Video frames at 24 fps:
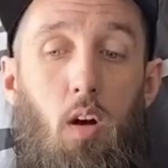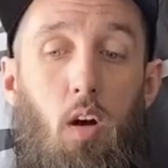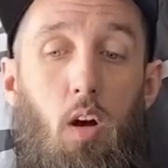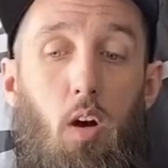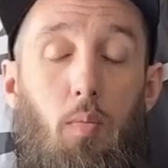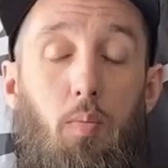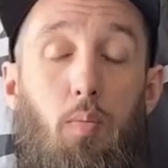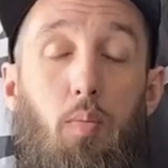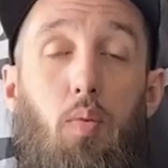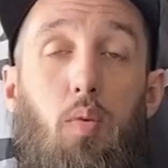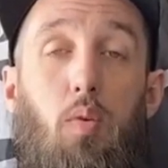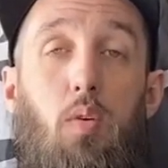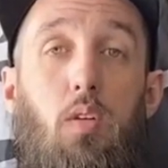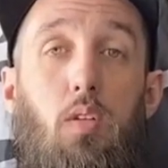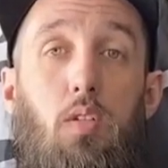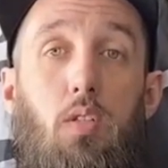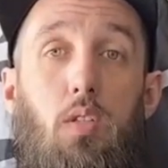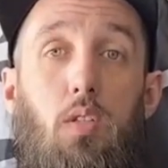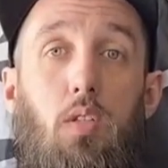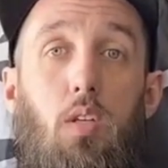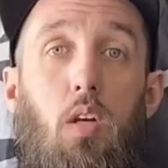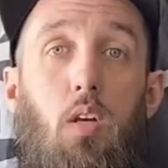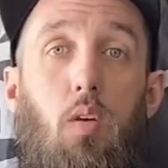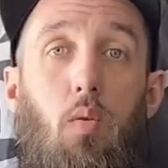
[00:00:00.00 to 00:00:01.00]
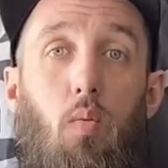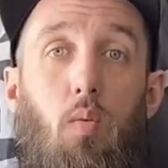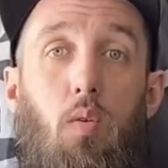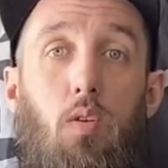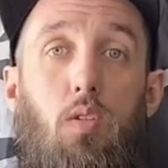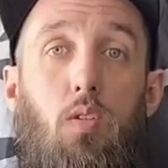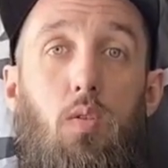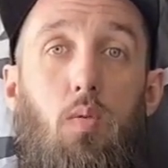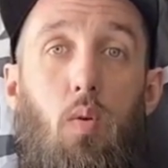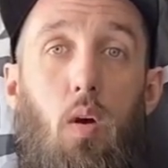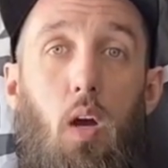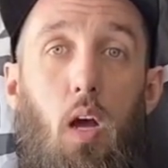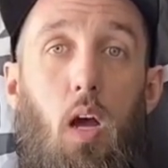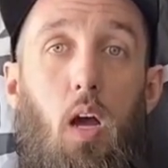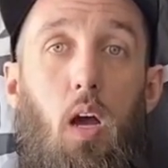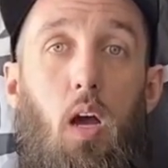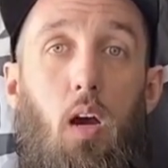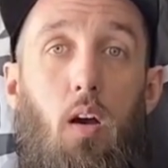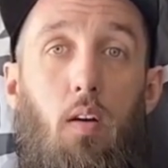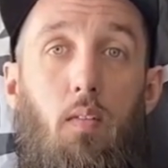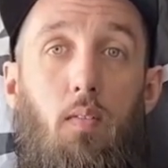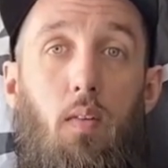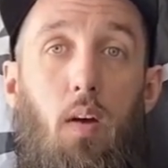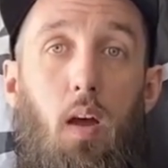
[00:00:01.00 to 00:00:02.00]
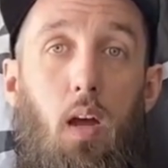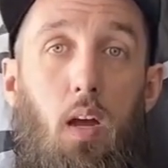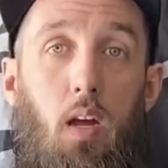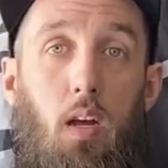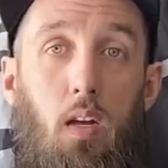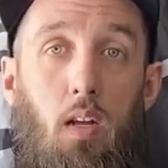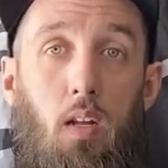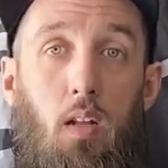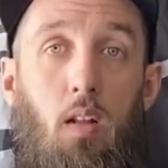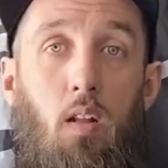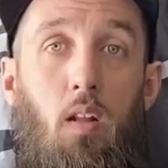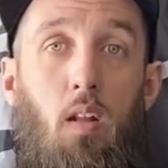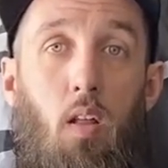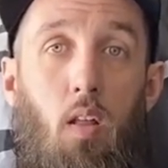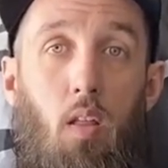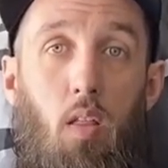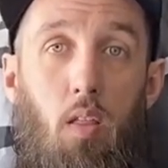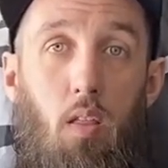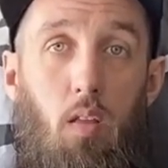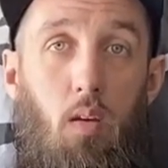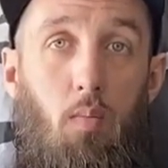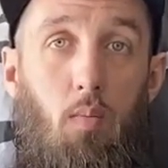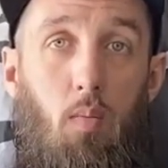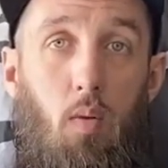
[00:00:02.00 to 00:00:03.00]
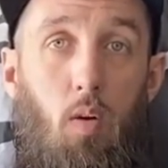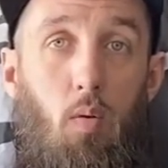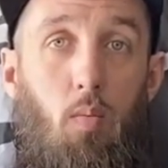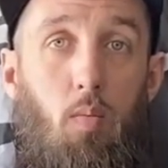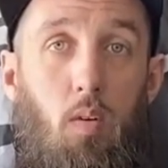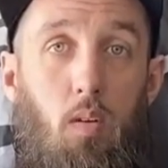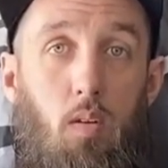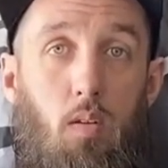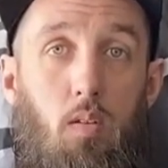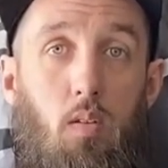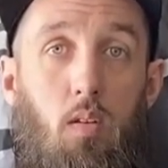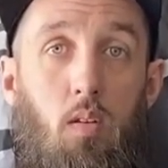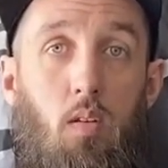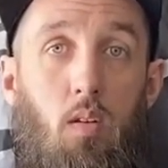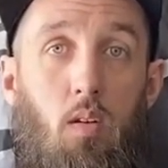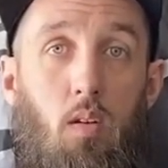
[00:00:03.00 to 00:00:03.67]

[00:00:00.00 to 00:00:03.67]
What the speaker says: Appreciate what you have in the moment.